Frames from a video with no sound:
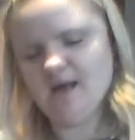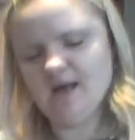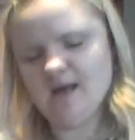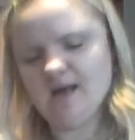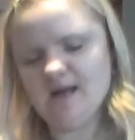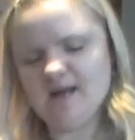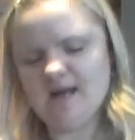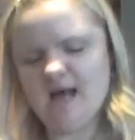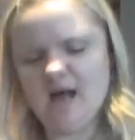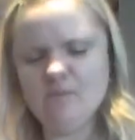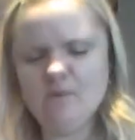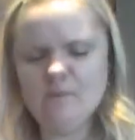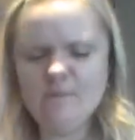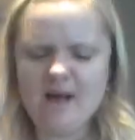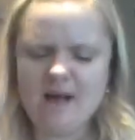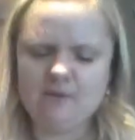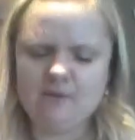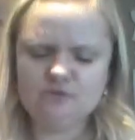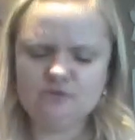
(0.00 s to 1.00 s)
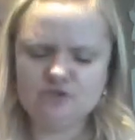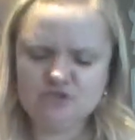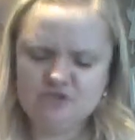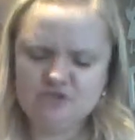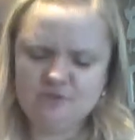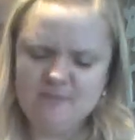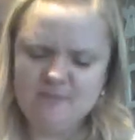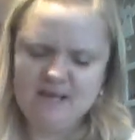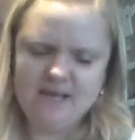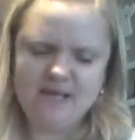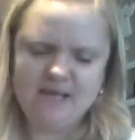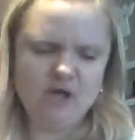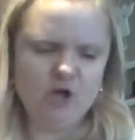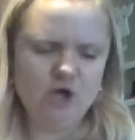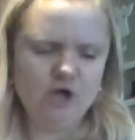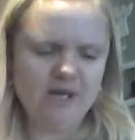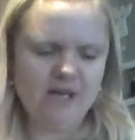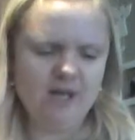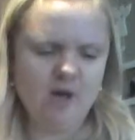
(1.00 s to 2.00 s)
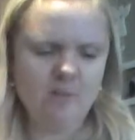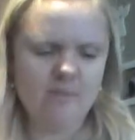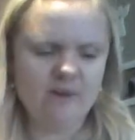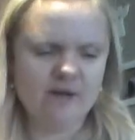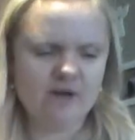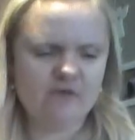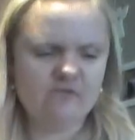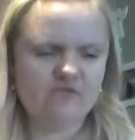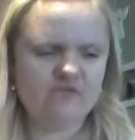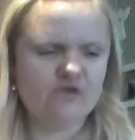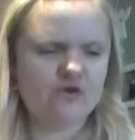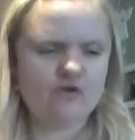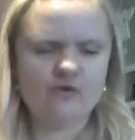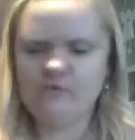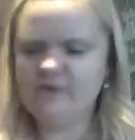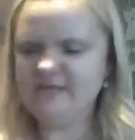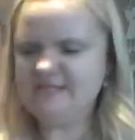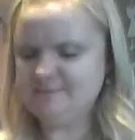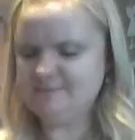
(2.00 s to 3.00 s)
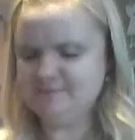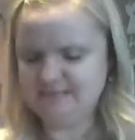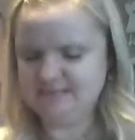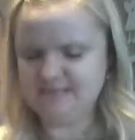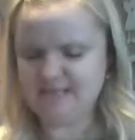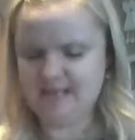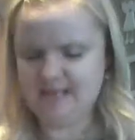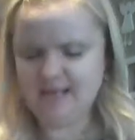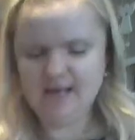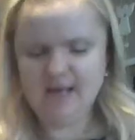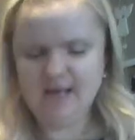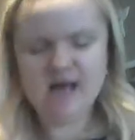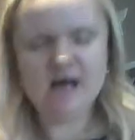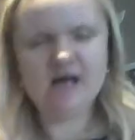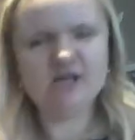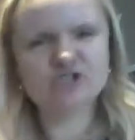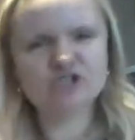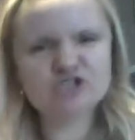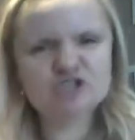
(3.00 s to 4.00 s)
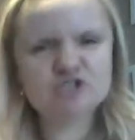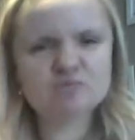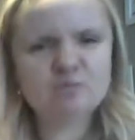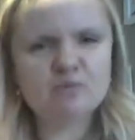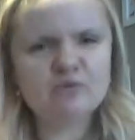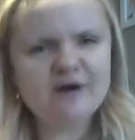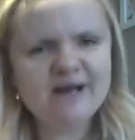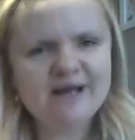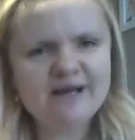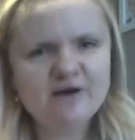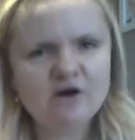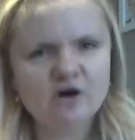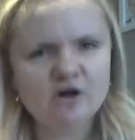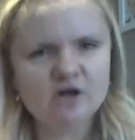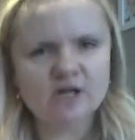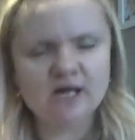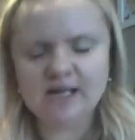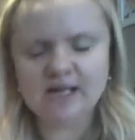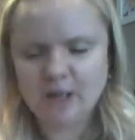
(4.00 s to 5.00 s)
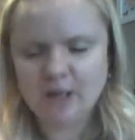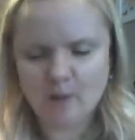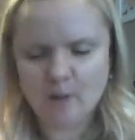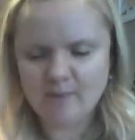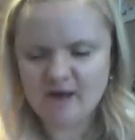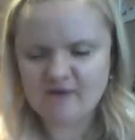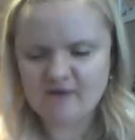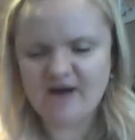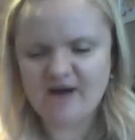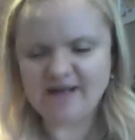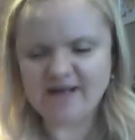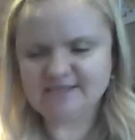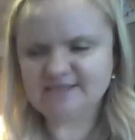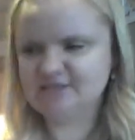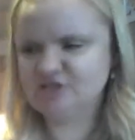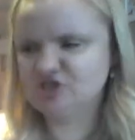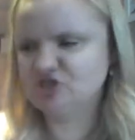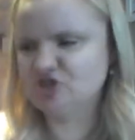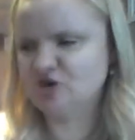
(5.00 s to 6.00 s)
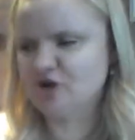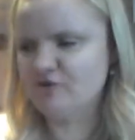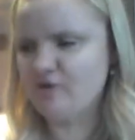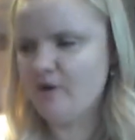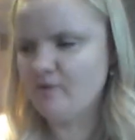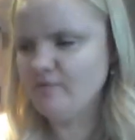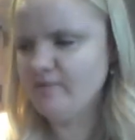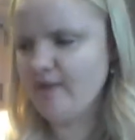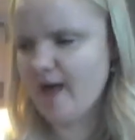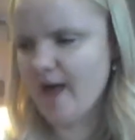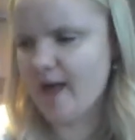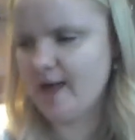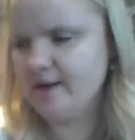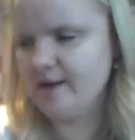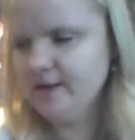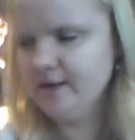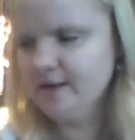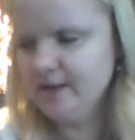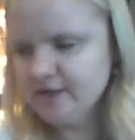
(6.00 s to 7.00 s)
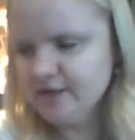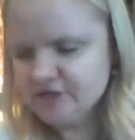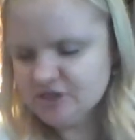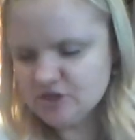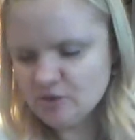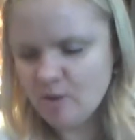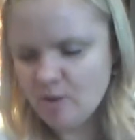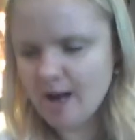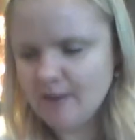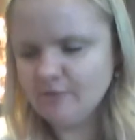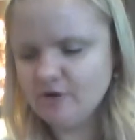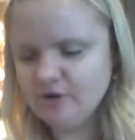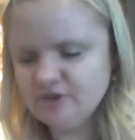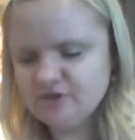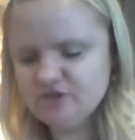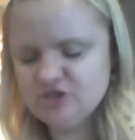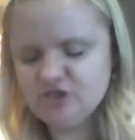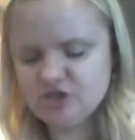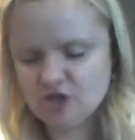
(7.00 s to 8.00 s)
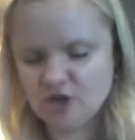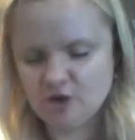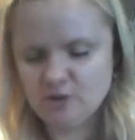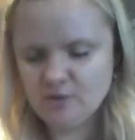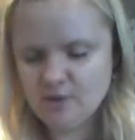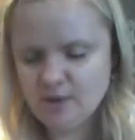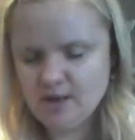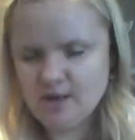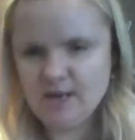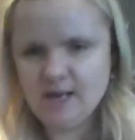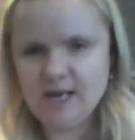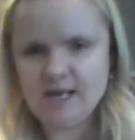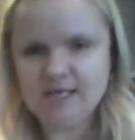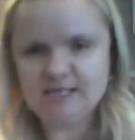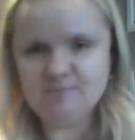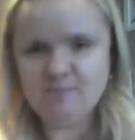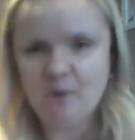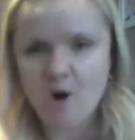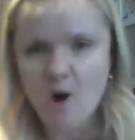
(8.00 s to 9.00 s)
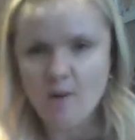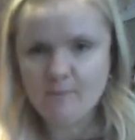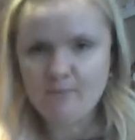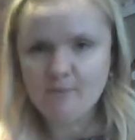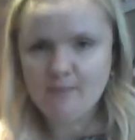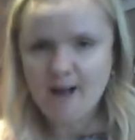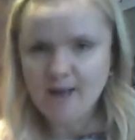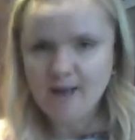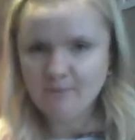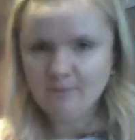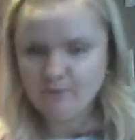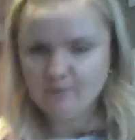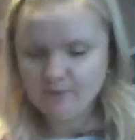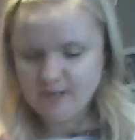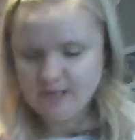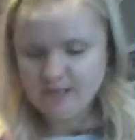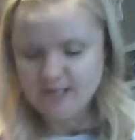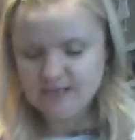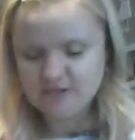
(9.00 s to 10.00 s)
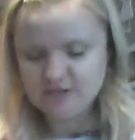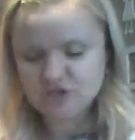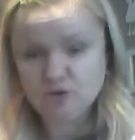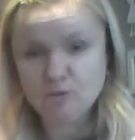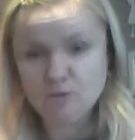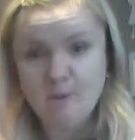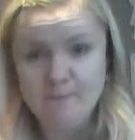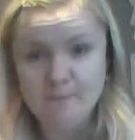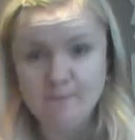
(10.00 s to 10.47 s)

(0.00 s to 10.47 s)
And how about, just to make it look a little bit Christmassy, just sprinkle a little bit of icing sugar on there. So what I'm going to do is pop my bun into